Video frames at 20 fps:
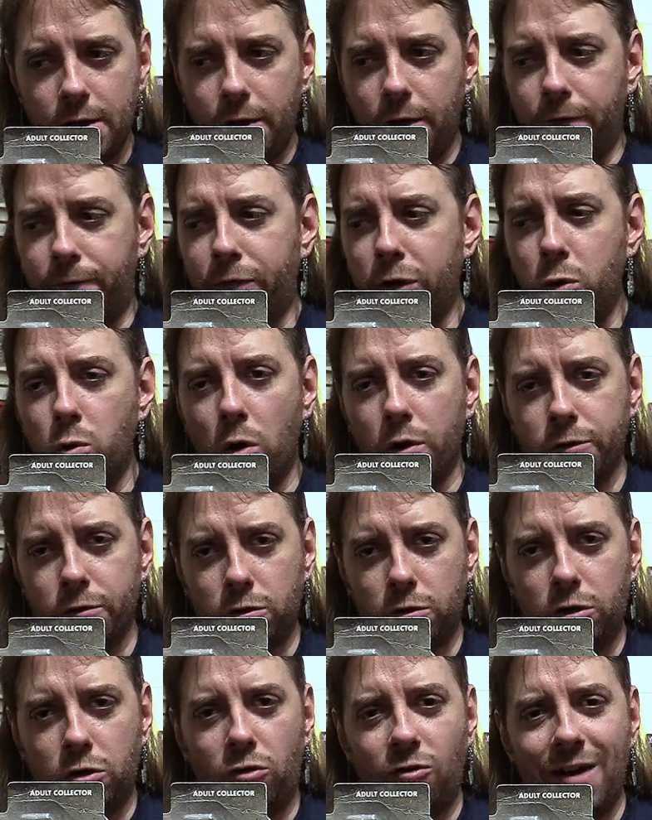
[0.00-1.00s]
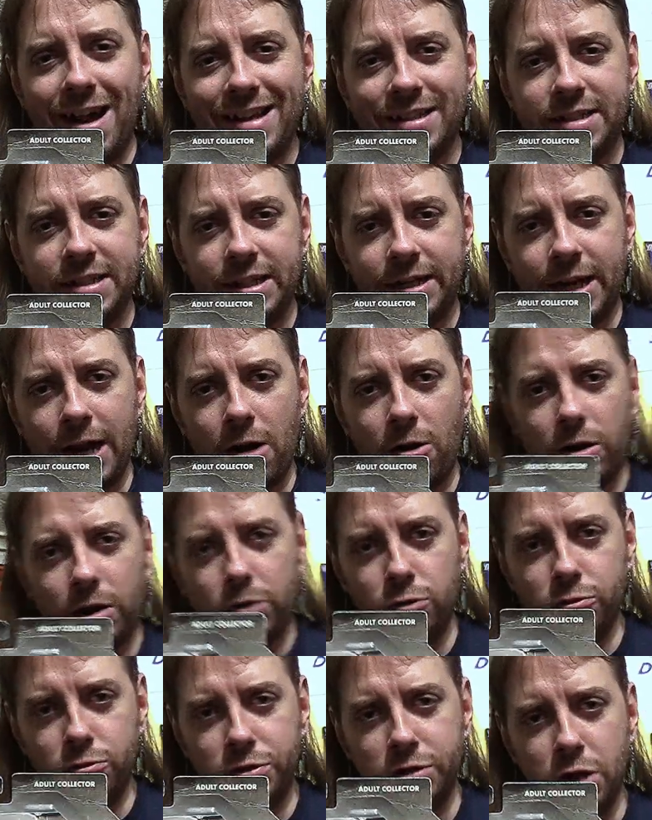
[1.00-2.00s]
a few other classic
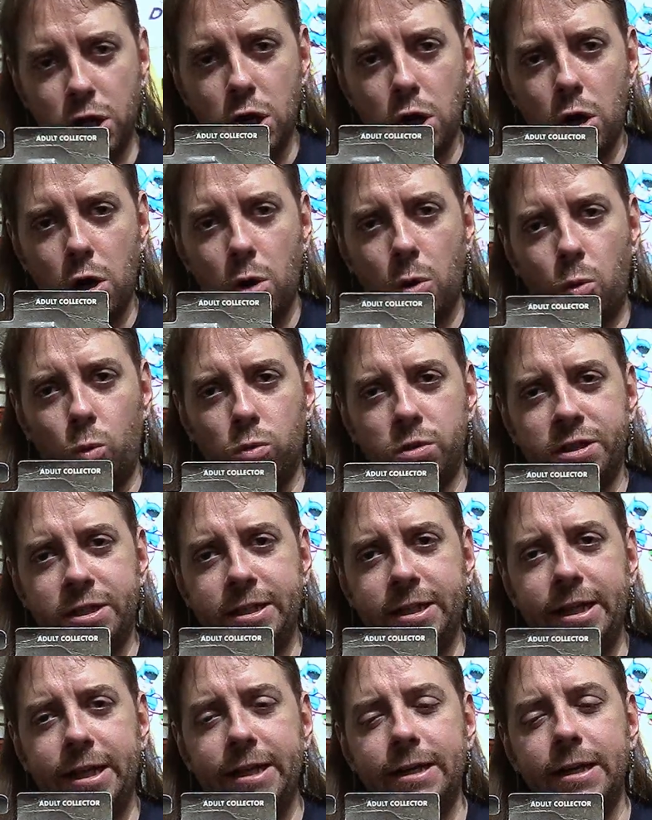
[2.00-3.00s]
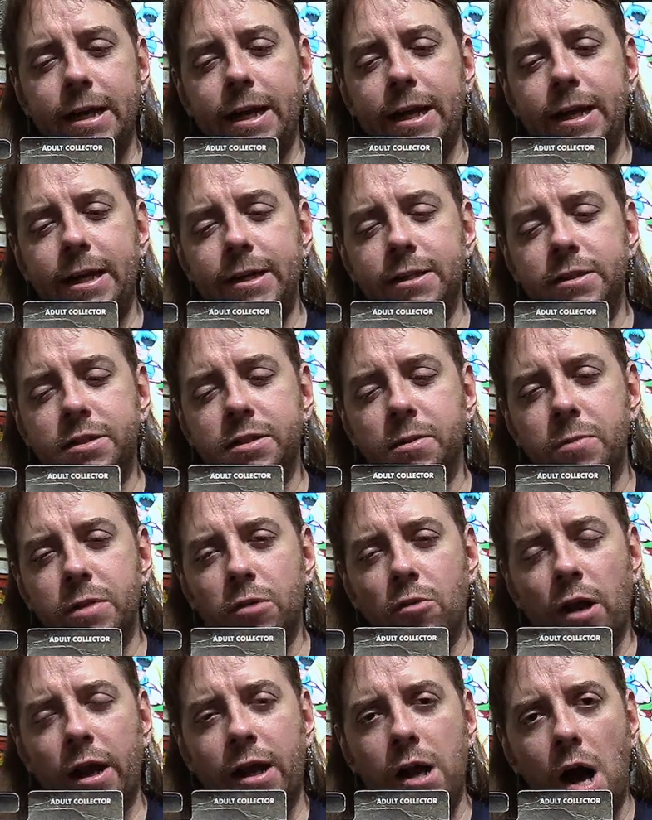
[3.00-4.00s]
characters were seen in some of
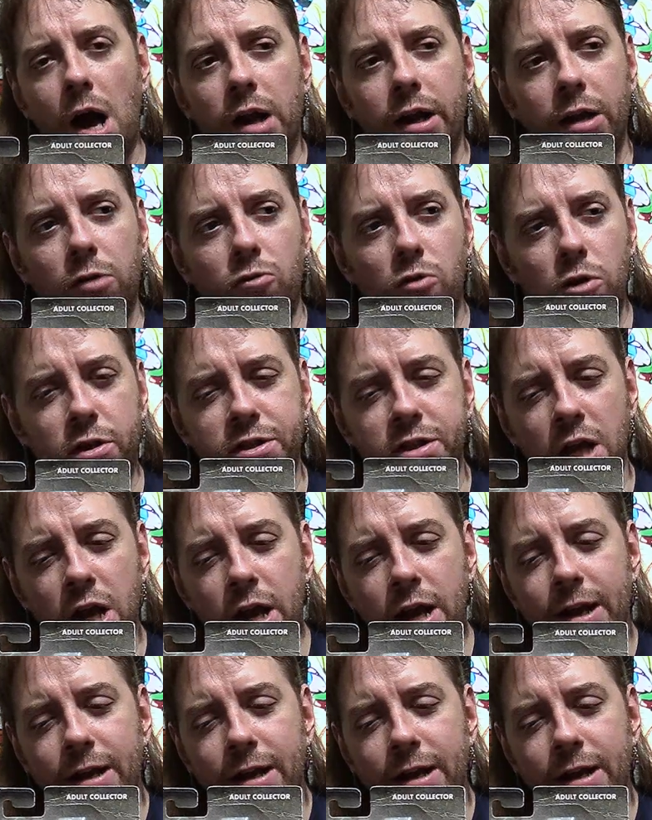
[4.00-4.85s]
their iconic looks